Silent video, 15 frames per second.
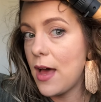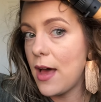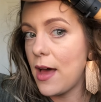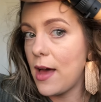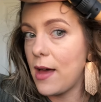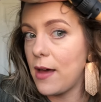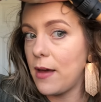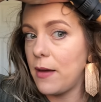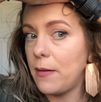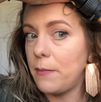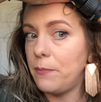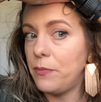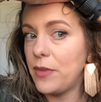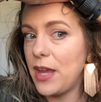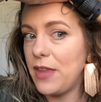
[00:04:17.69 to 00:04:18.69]

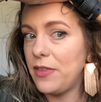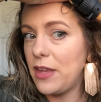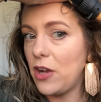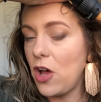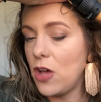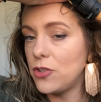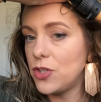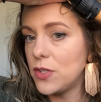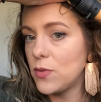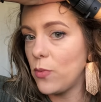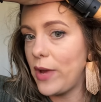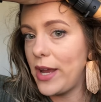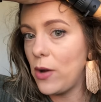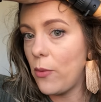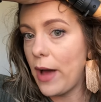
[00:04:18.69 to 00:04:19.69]
And then I'll just
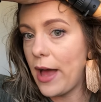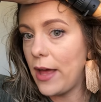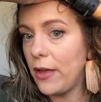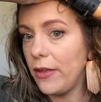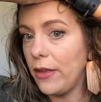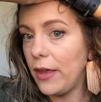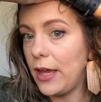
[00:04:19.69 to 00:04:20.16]
wait a while